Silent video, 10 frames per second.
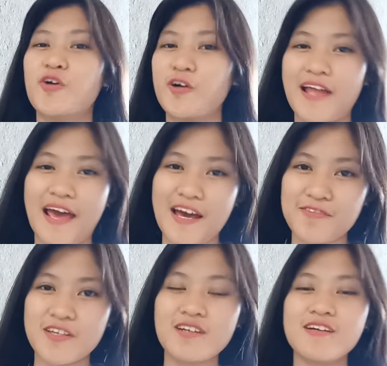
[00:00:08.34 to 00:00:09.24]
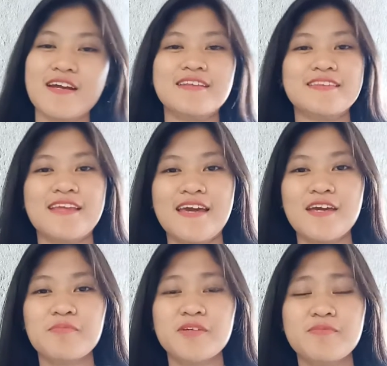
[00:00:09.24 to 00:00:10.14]
all having a great
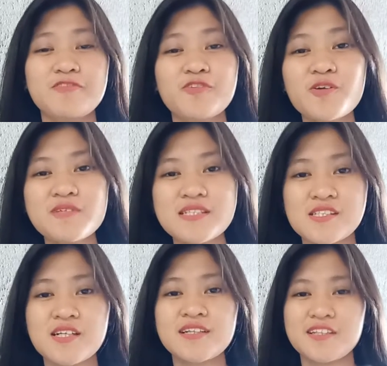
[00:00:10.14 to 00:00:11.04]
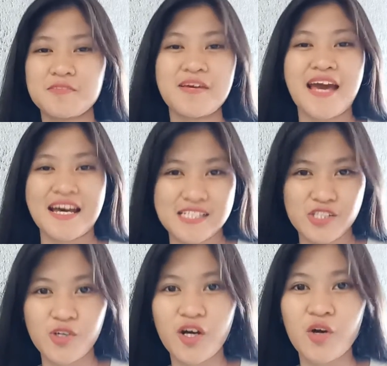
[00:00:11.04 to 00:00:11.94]
day. But before we start, let me
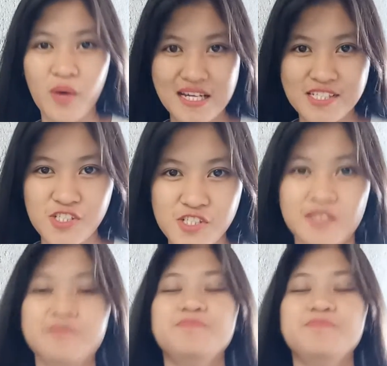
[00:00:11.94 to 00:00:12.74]
ask you a question.